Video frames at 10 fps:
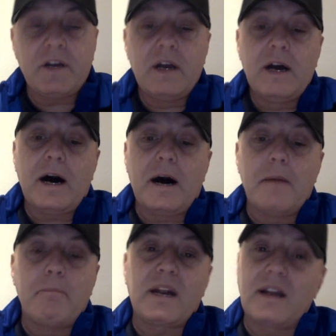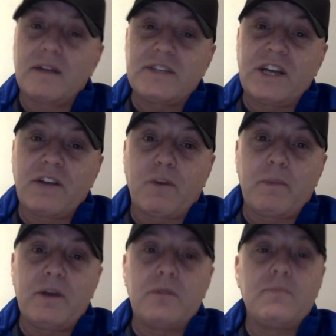But I'd love to hear from
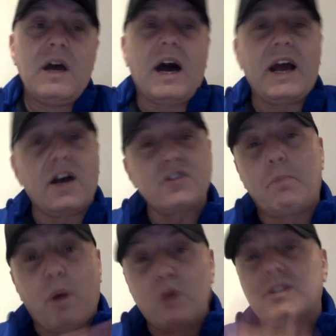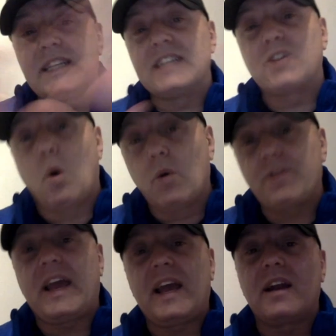you. I also posted this whole
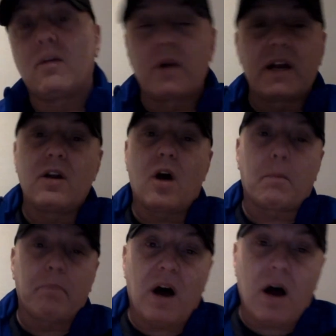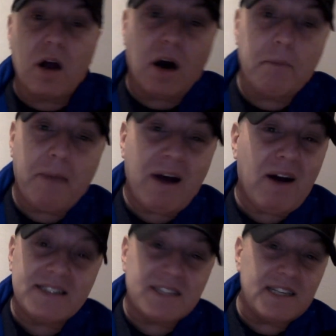thing in a really long blog on
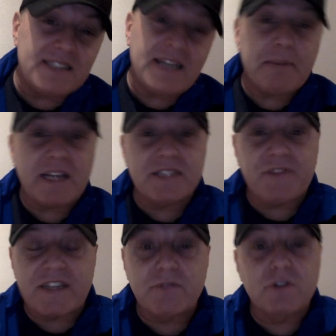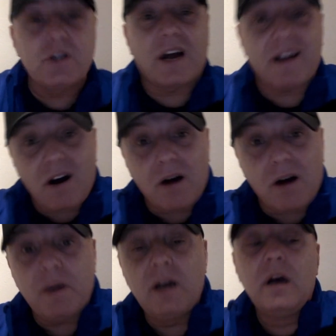milehighcitytapdancefestival.com
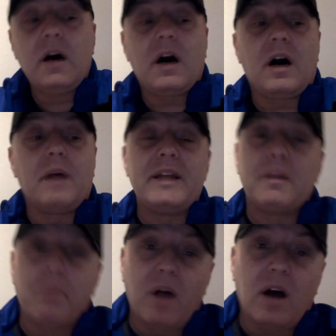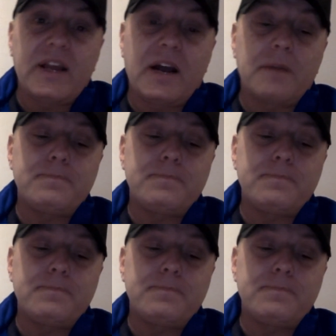in the blog there.